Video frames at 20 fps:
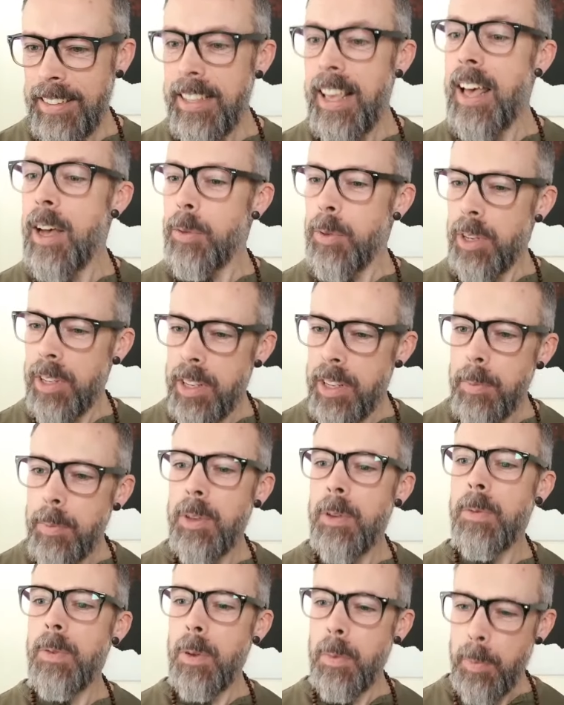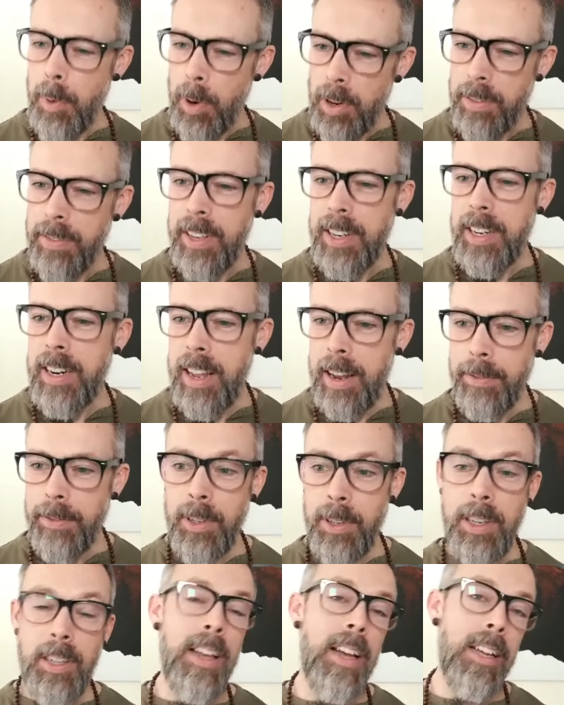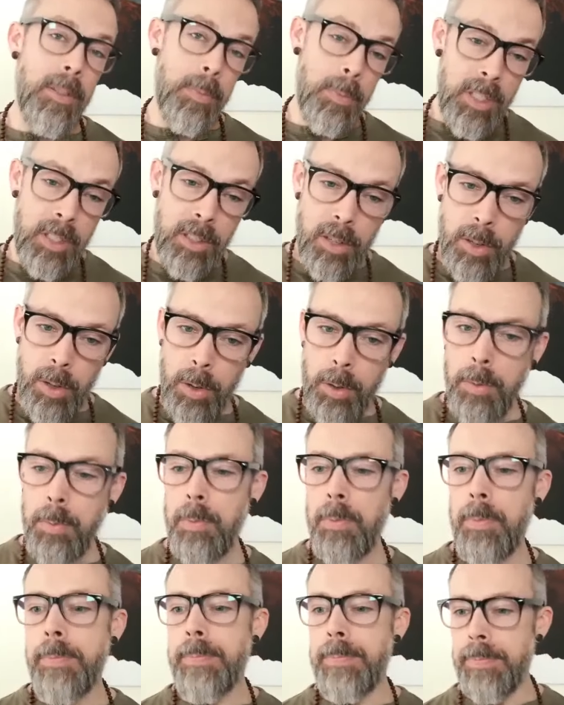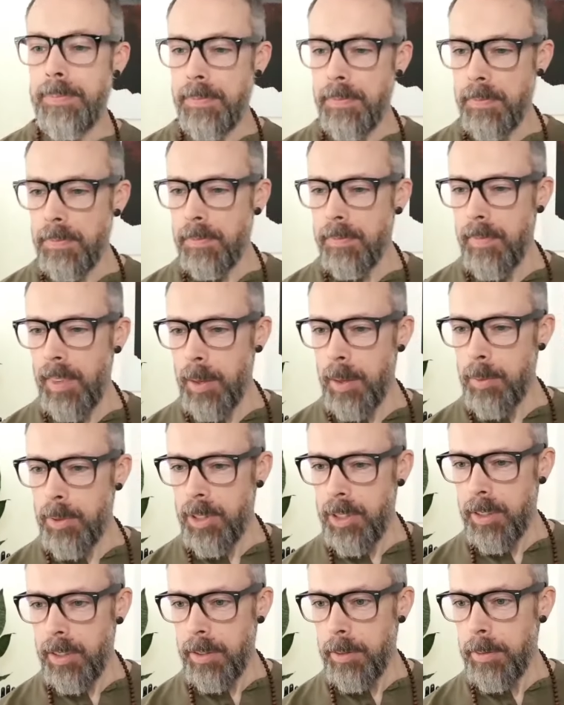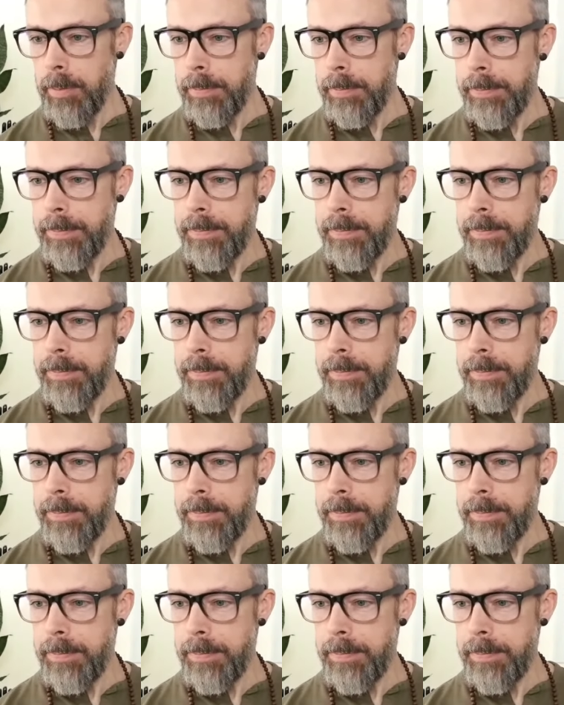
Yeah, William, you feel motivated after a class. Me too. Absolutely.